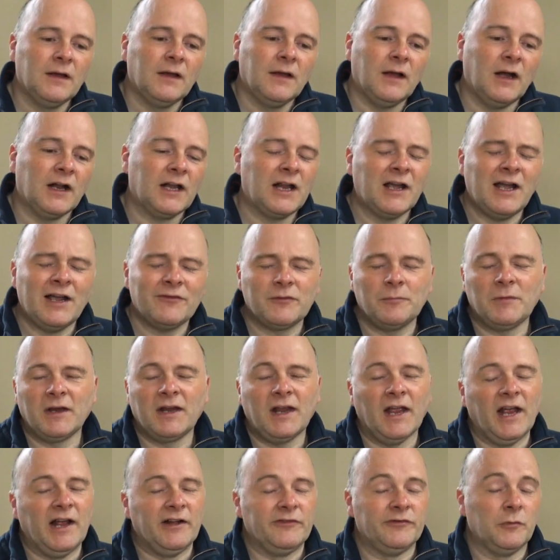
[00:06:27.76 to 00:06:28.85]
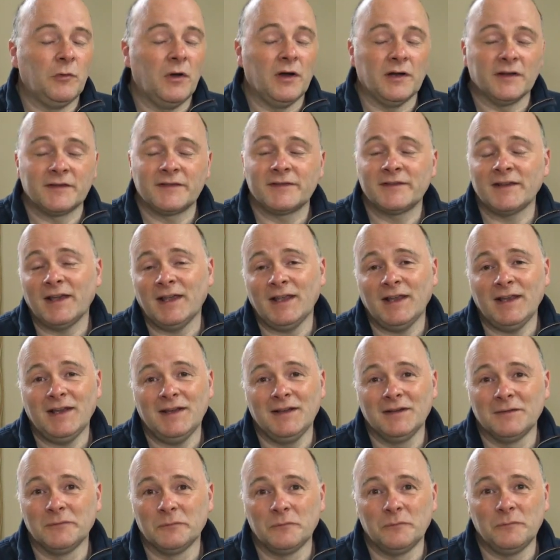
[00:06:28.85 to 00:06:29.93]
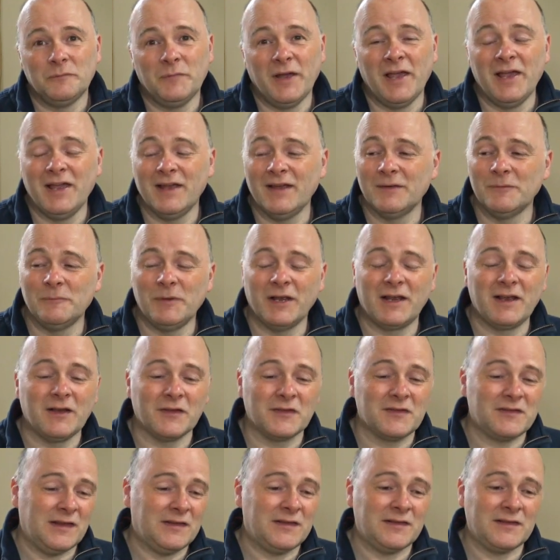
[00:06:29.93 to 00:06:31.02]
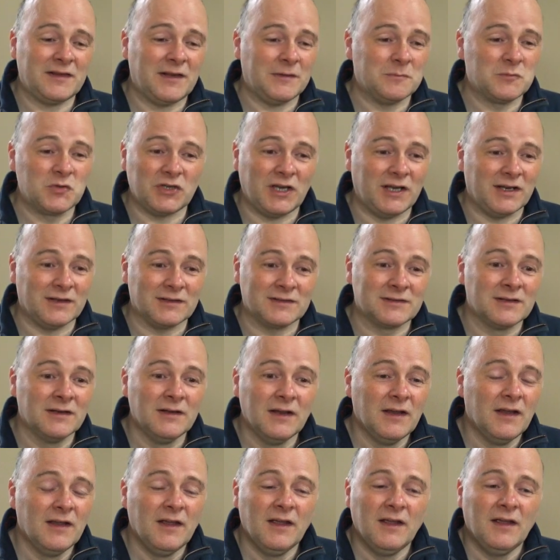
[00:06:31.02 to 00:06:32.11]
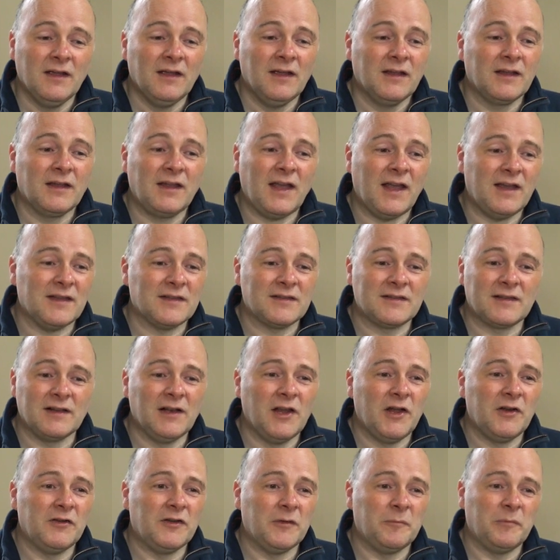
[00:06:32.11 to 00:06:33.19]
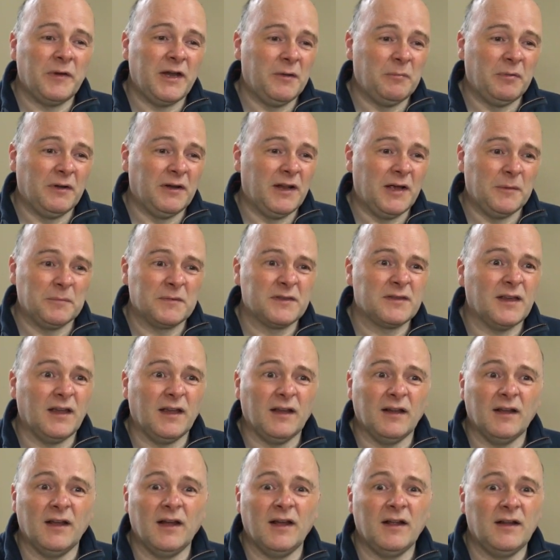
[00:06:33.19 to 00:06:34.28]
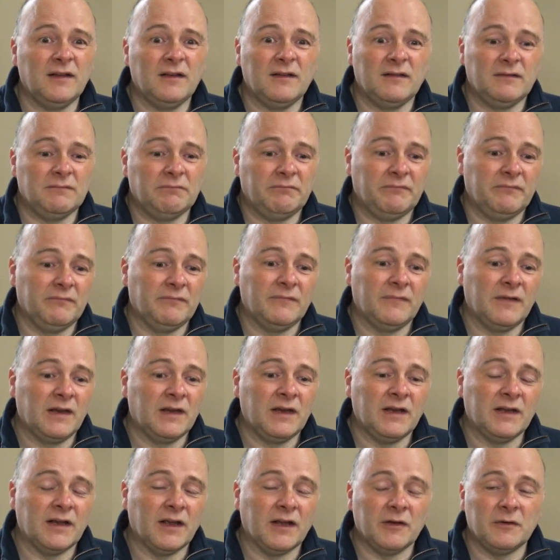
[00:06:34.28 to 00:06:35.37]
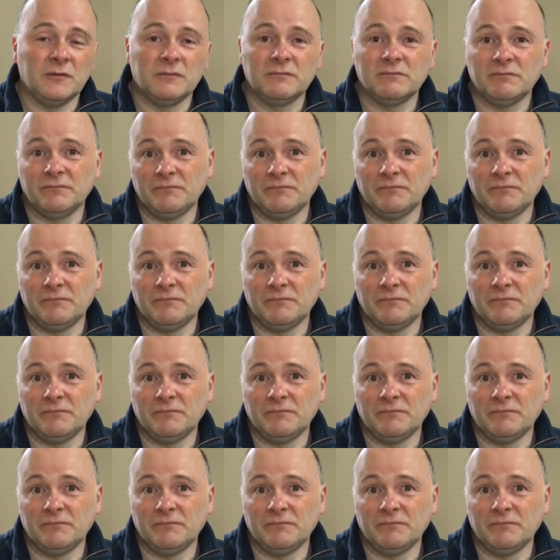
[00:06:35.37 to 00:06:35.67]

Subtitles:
and I have to be careful what I say because this subject gets a load of people upset, and you know,